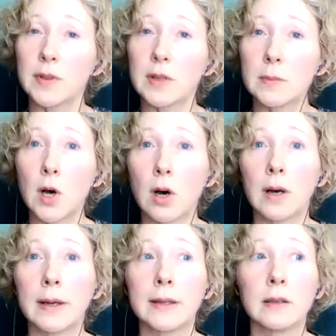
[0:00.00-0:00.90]
put them
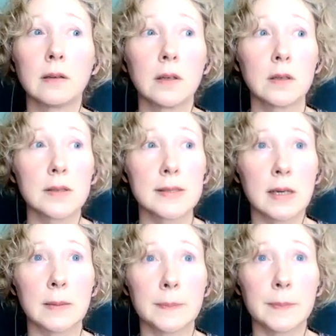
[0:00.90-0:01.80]
on
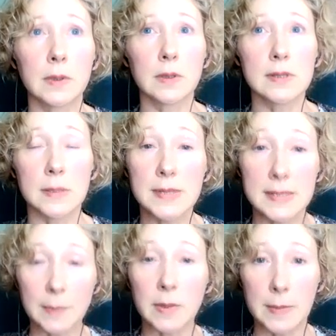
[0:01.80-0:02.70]
some some
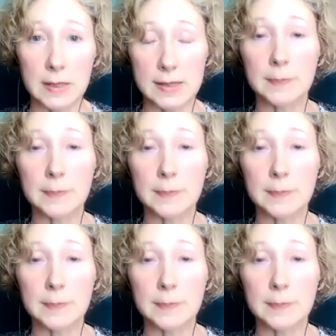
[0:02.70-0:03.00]
supplements,